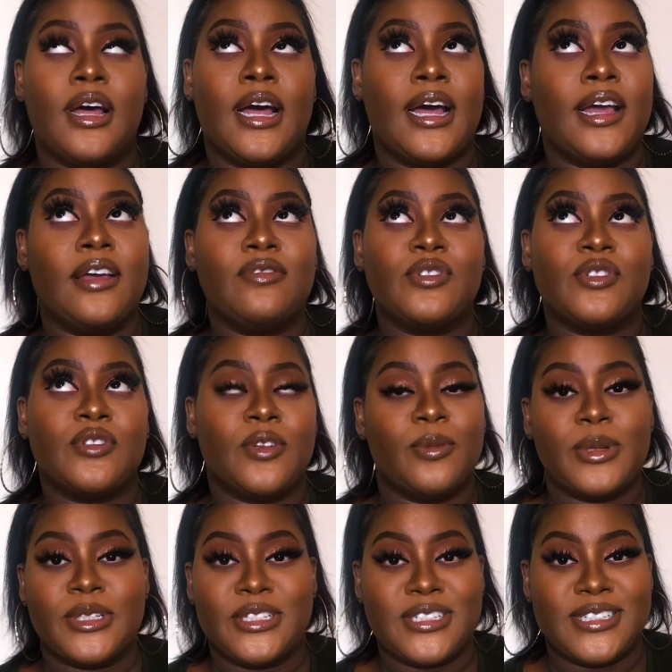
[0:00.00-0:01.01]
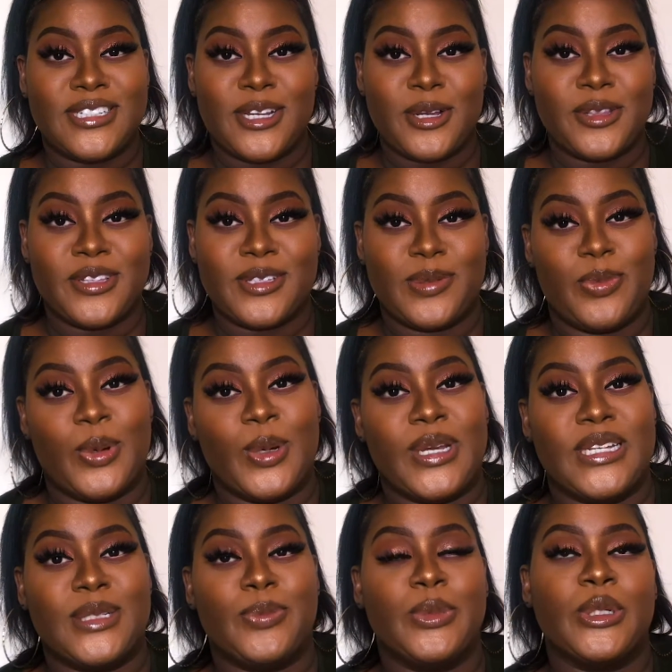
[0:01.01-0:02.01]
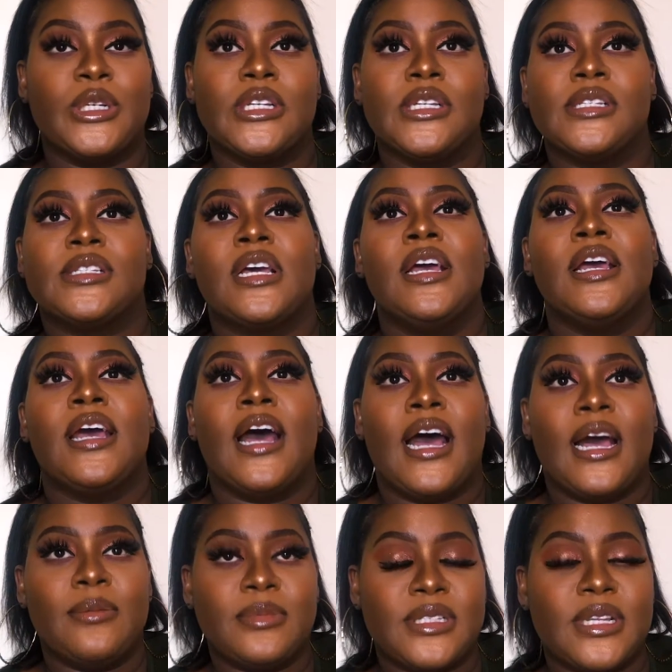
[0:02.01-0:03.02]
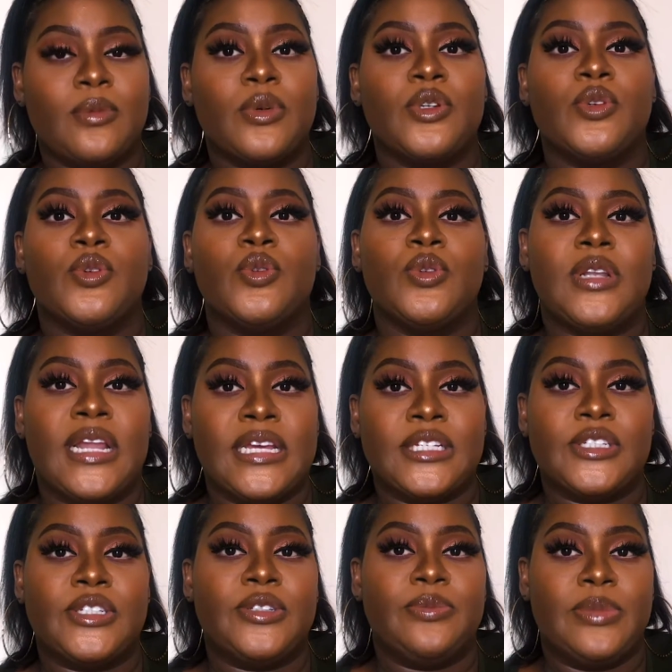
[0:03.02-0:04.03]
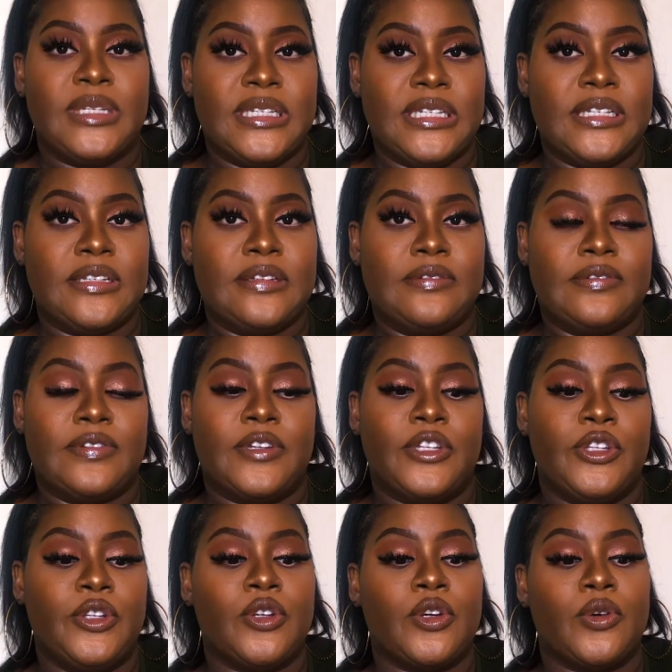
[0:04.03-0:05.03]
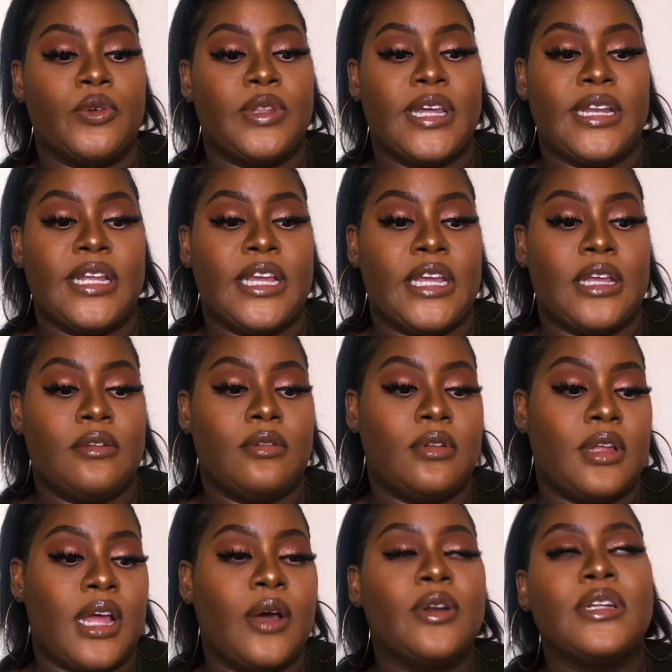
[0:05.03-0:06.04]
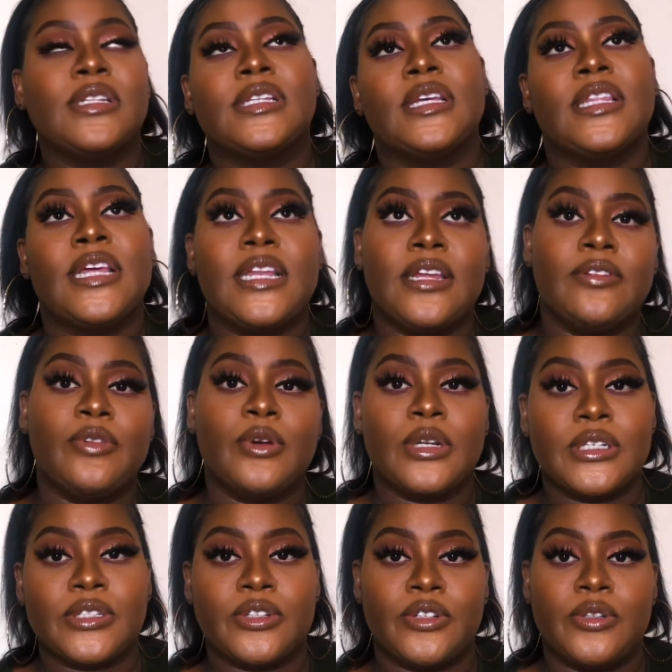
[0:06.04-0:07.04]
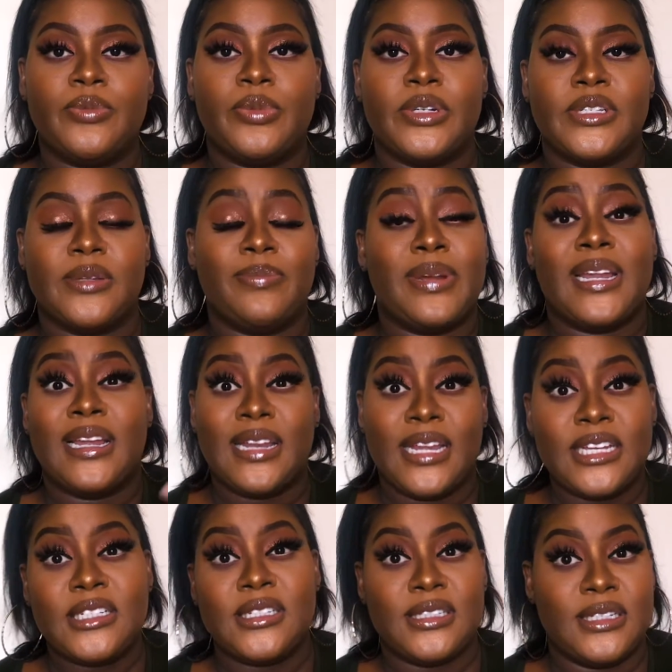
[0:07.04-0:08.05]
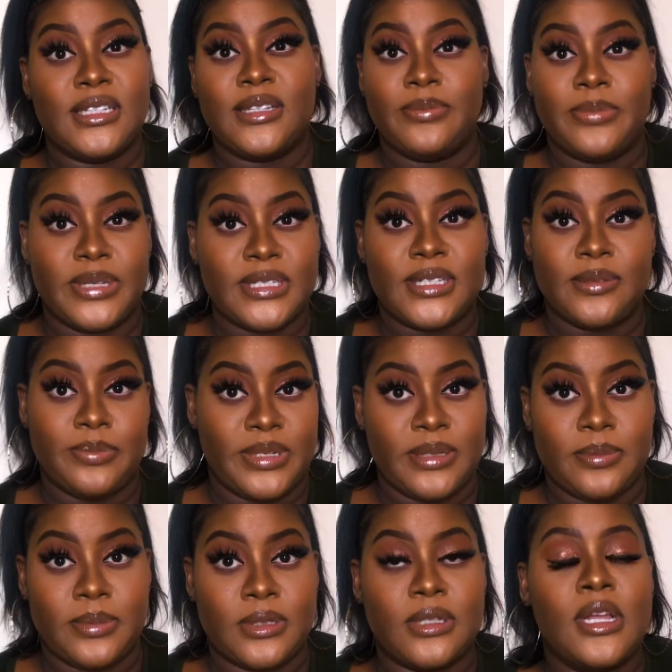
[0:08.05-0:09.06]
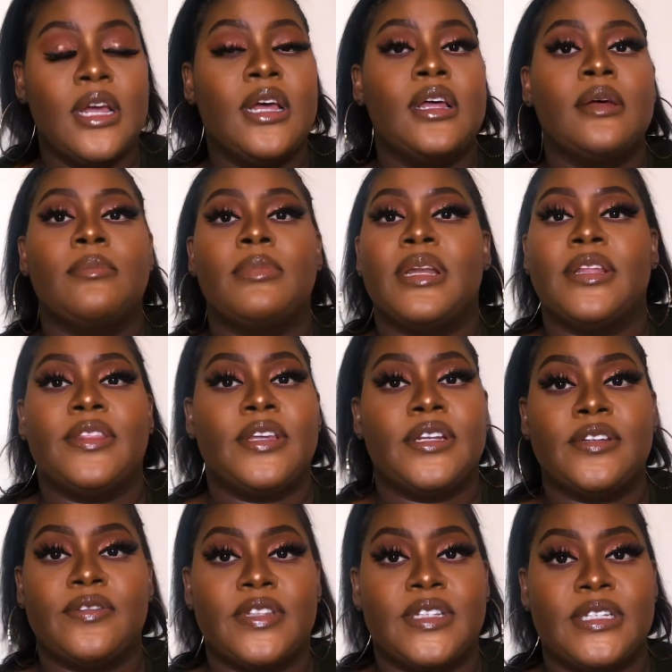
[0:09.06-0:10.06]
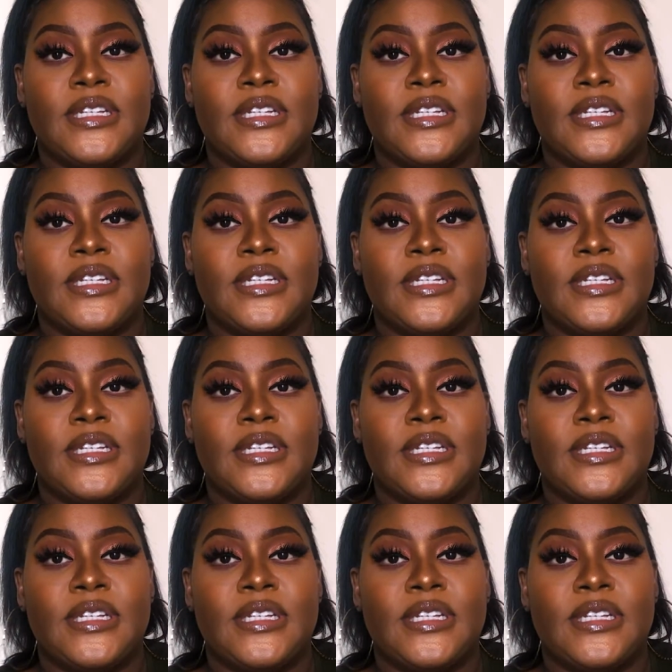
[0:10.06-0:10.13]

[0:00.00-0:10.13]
I have so much to say on this point because I'm someone who likes to believe, that I wouldn't say that everyone is a good person, but I like to see the best in people. But at the end of the